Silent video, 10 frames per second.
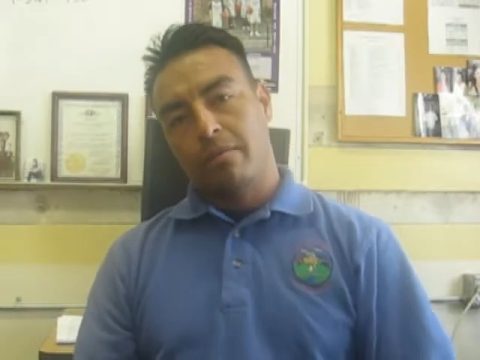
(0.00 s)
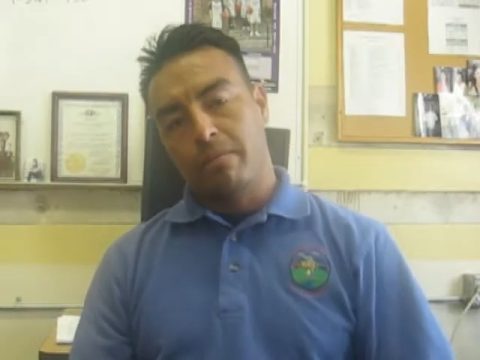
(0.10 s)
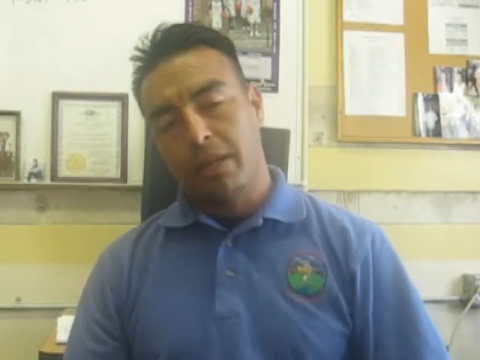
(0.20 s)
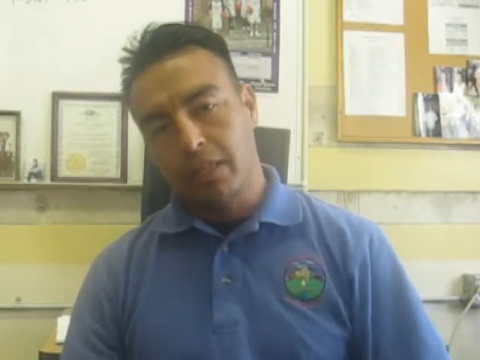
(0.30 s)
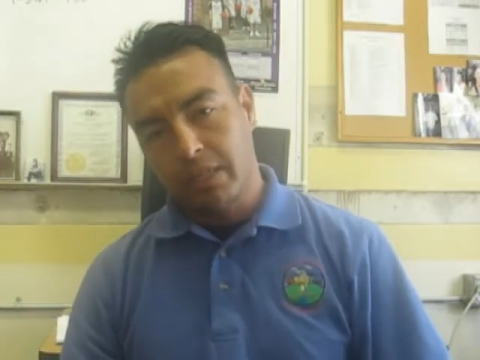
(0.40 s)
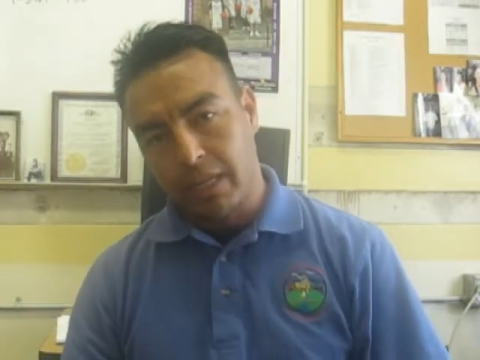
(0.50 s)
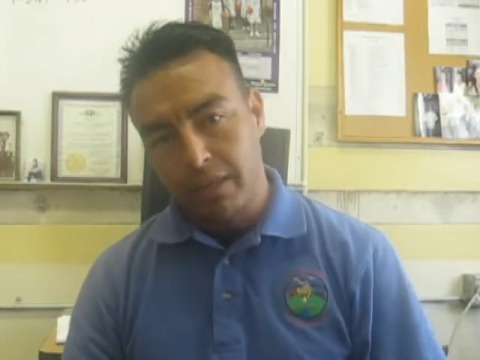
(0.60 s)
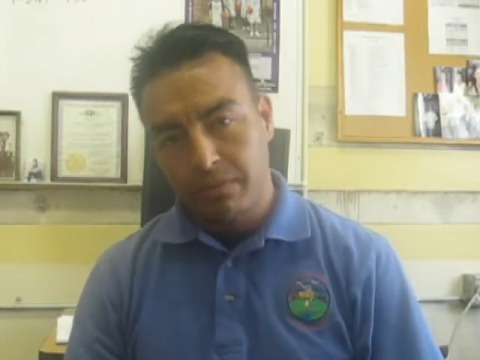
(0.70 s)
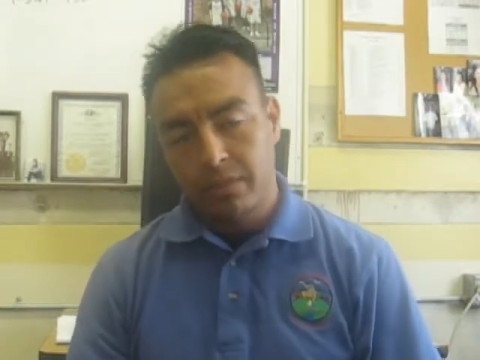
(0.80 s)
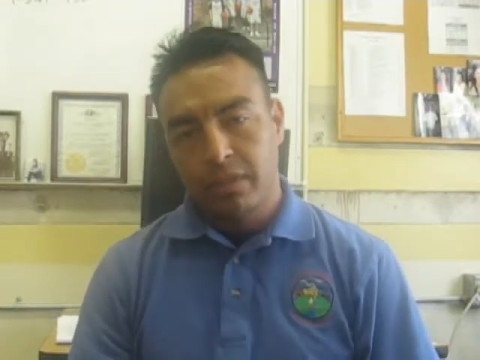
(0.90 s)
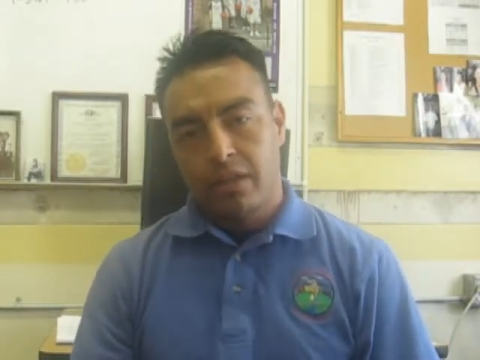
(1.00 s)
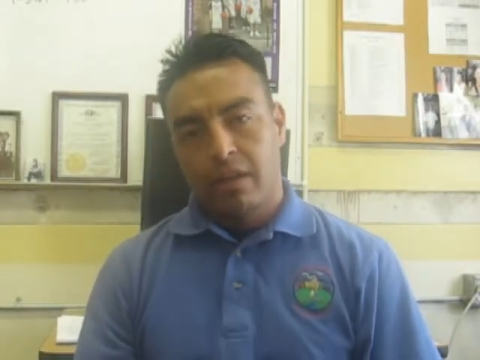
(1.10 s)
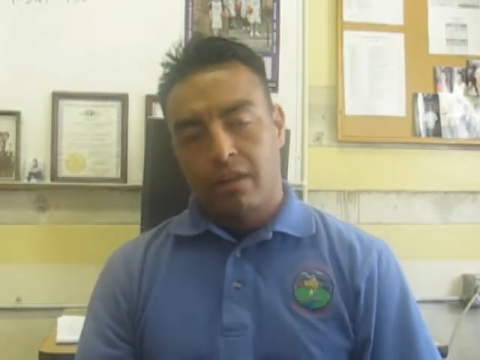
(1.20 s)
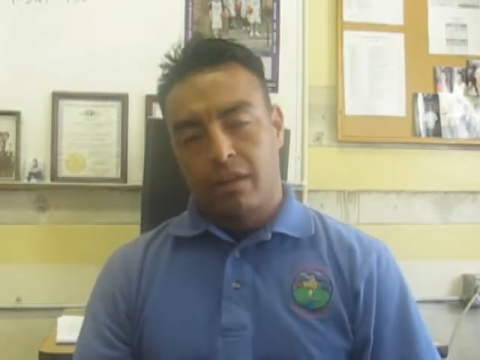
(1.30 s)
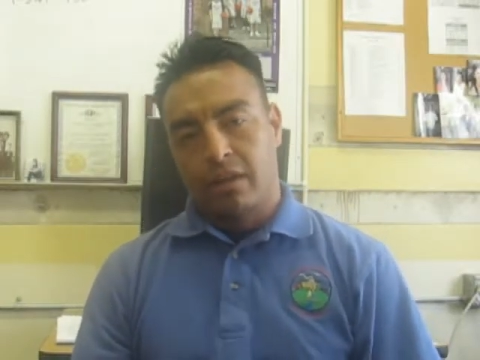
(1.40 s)
many times
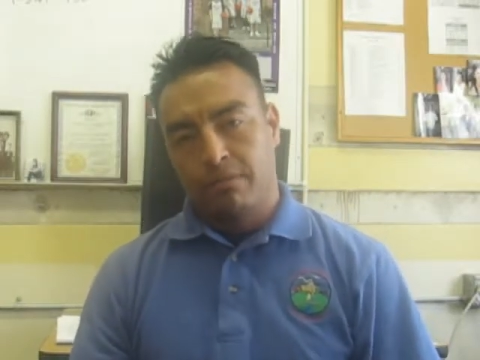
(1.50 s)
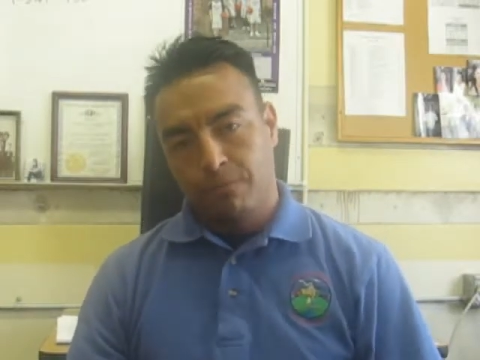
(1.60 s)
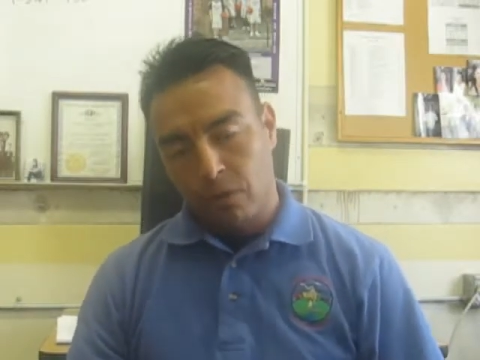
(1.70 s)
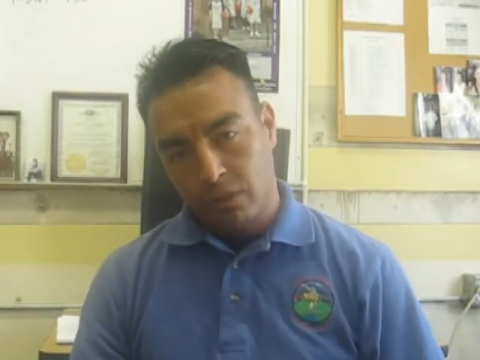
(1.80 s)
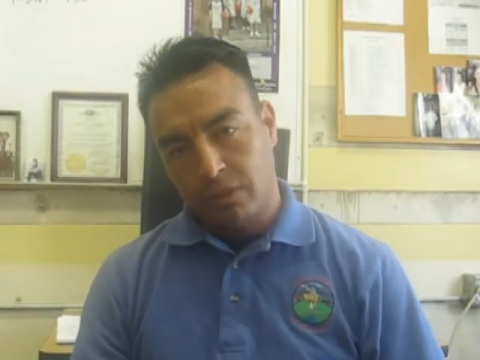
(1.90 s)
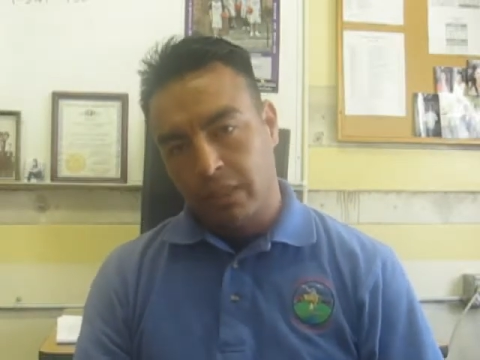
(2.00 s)
folks